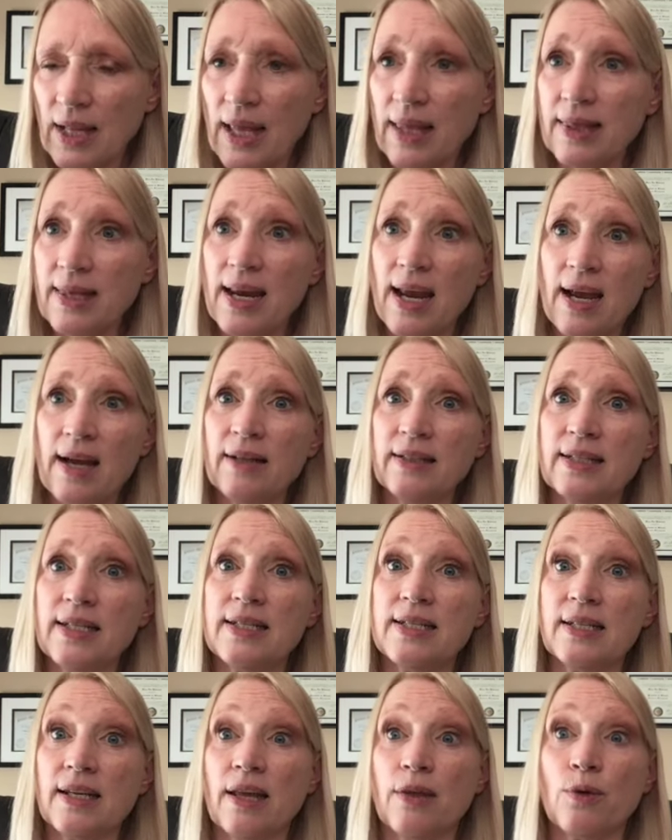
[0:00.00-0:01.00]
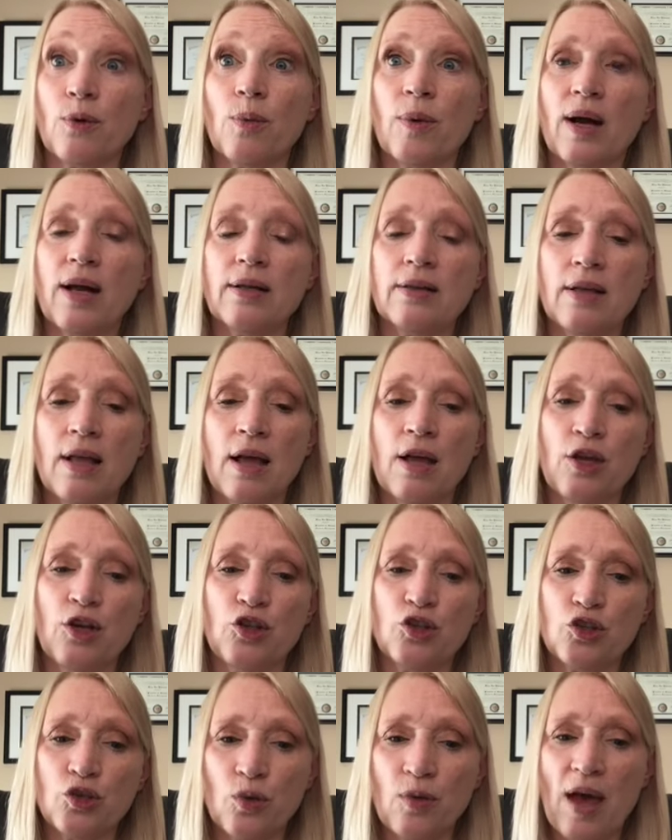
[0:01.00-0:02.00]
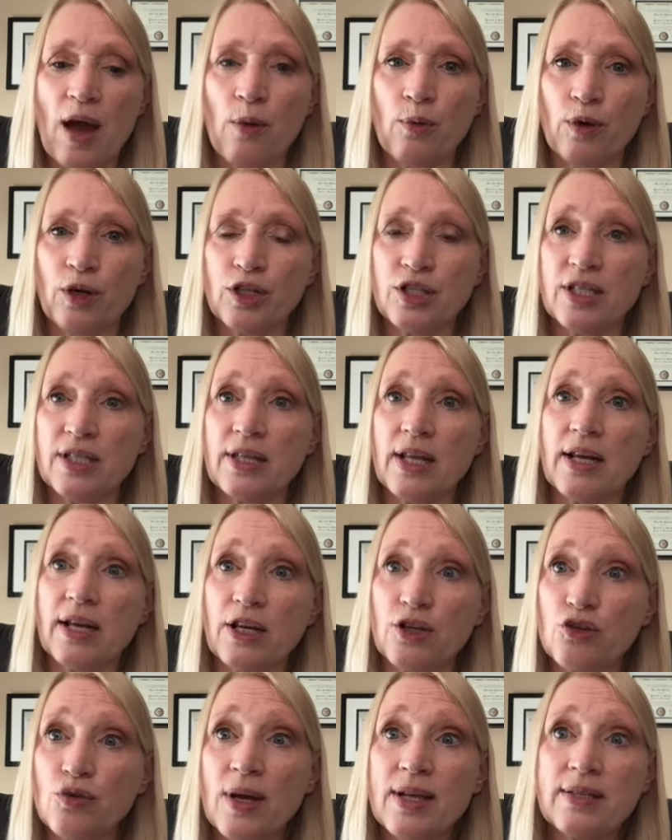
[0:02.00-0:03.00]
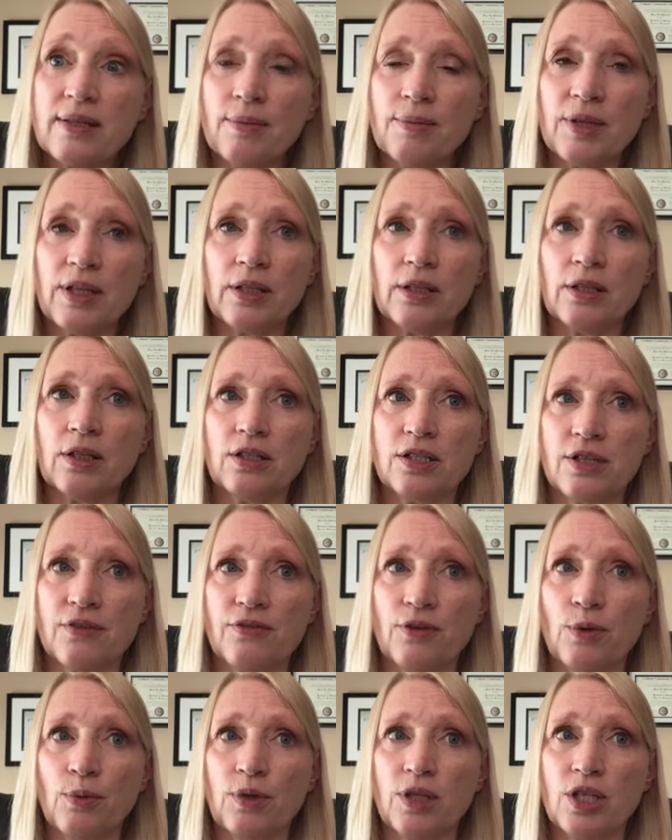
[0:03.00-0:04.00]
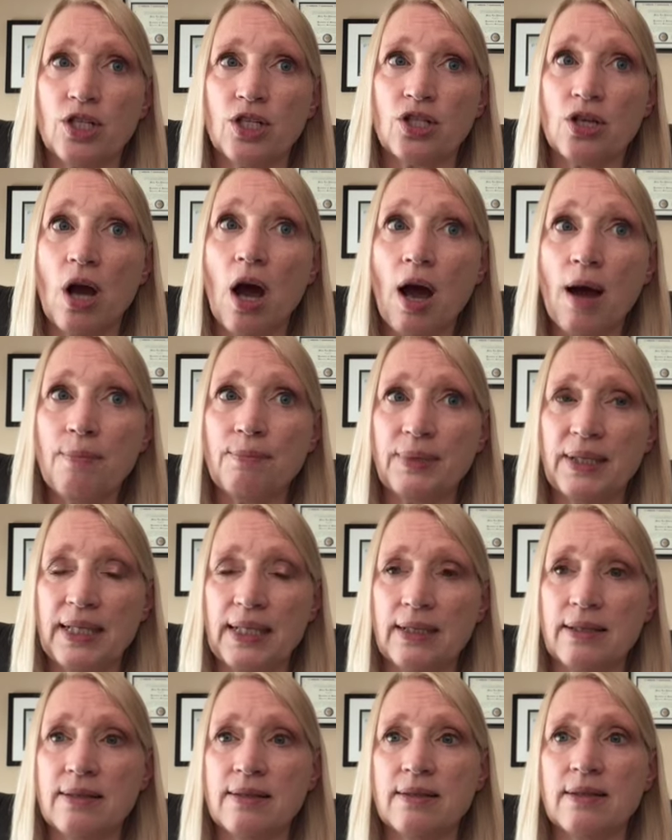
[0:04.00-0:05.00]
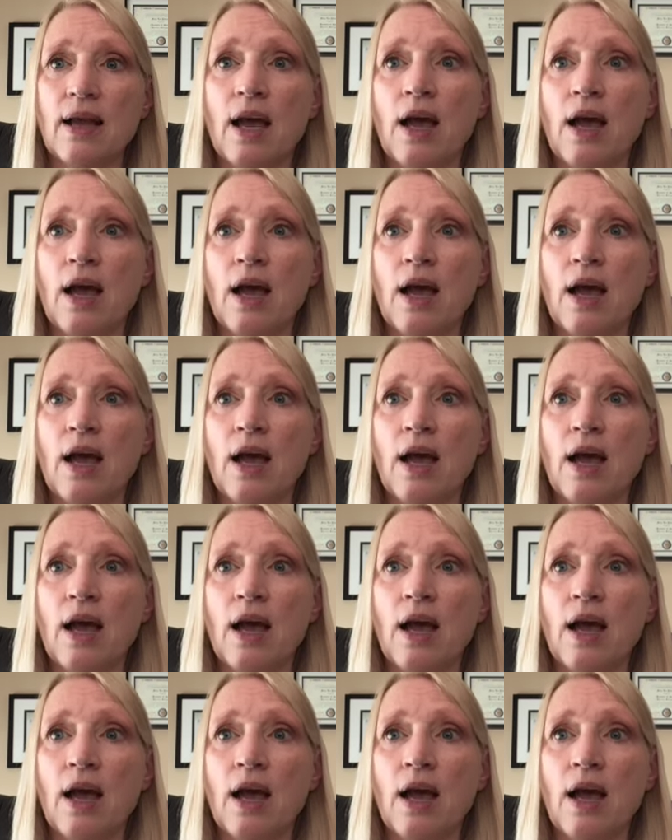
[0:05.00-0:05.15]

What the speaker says: that it held it together well. So that worked. And then I tried something a little different with the top piece,